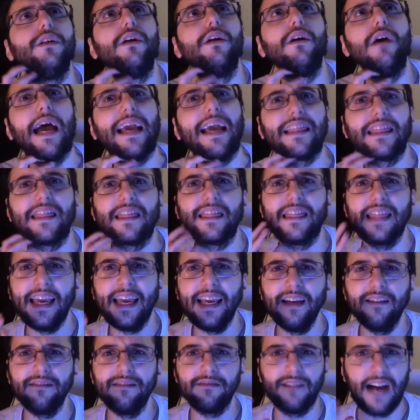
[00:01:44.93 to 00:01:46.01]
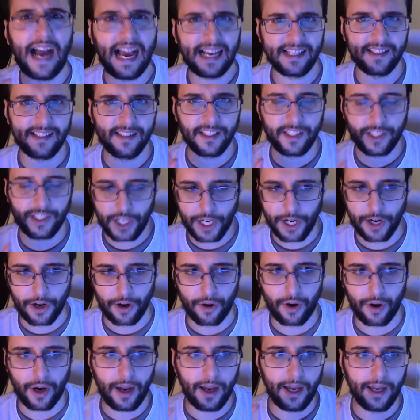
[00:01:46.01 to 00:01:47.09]
I think last
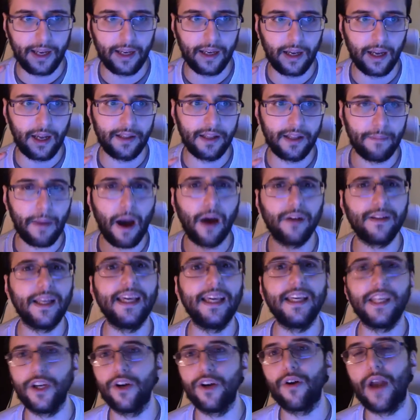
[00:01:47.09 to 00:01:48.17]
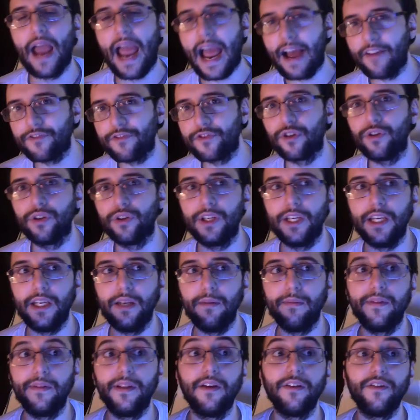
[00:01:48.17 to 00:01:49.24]
year, and about a year after
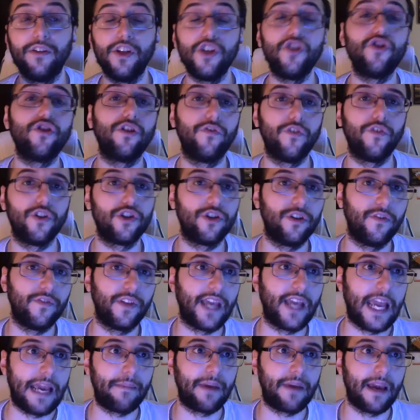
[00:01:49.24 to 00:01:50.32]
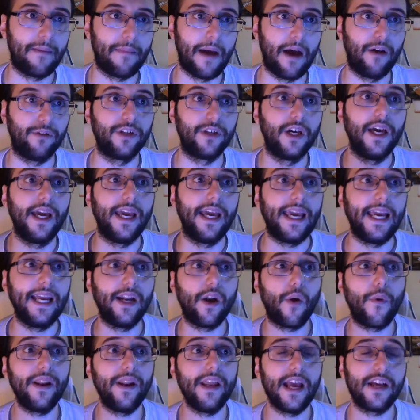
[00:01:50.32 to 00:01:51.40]
the digital version of the game came out. It
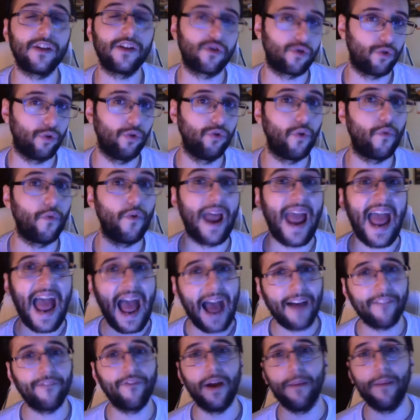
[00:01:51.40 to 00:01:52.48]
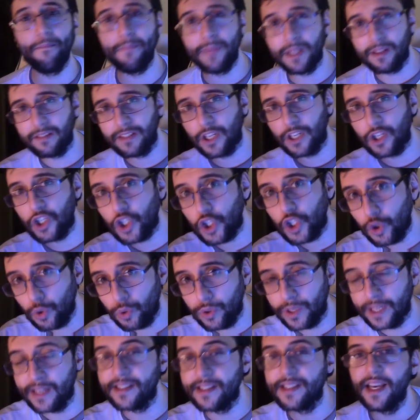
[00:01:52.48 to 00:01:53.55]
already has sold over 500,000
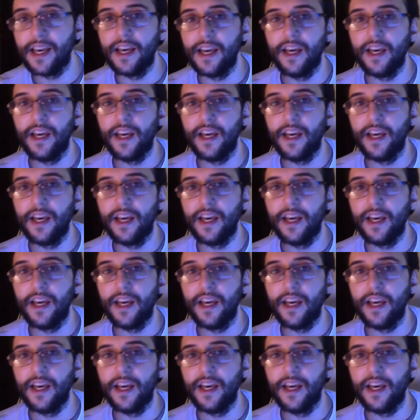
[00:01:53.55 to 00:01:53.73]
units,